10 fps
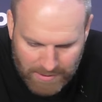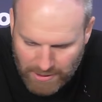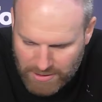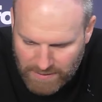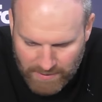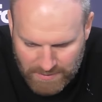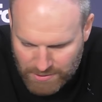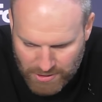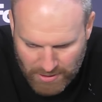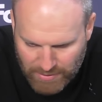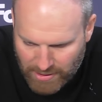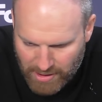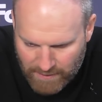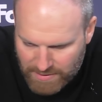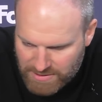their defense for sure, but our
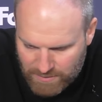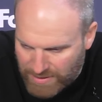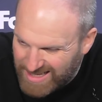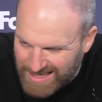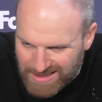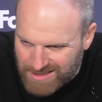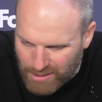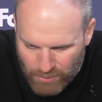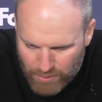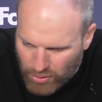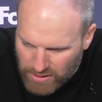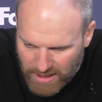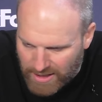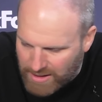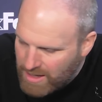offense, we didn't get to the three-point
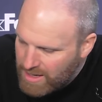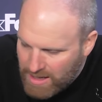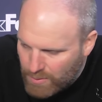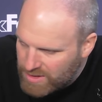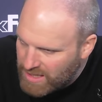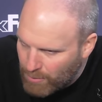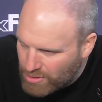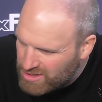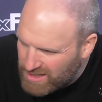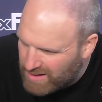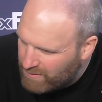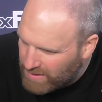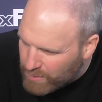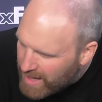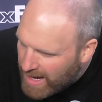line with the same urgency. I didn't feel
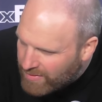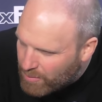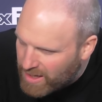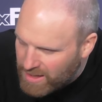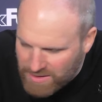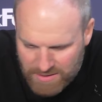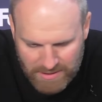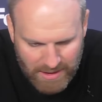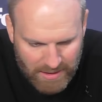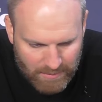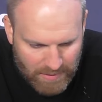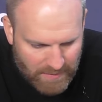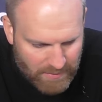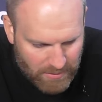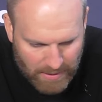like we had the pace,
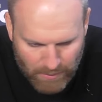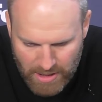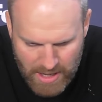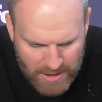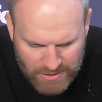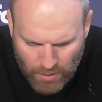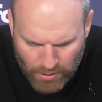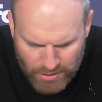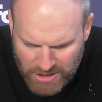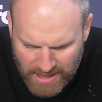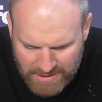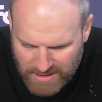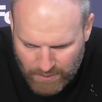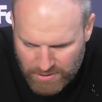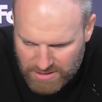even though they were scoring shots.
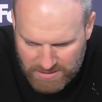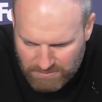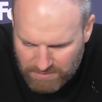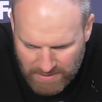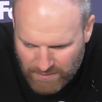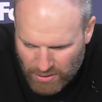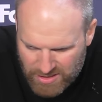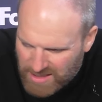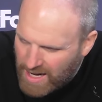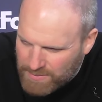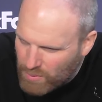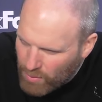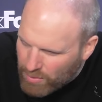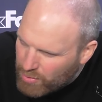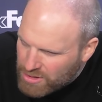Like, we just, even on stops, we
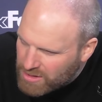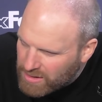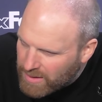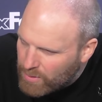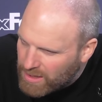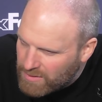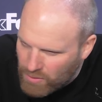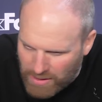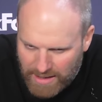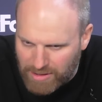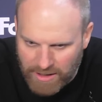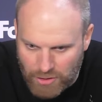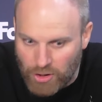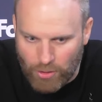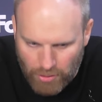weren't pushing it like we needed to. It had to be like a
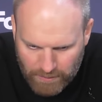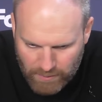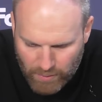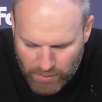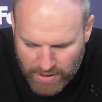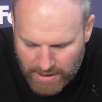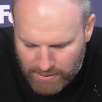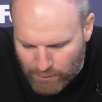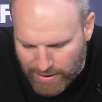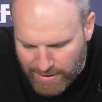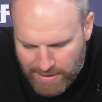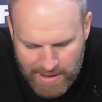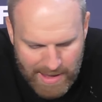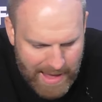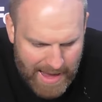turnover where we got out and ran.
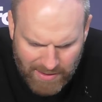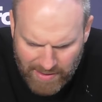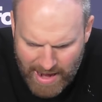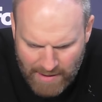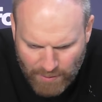And then the half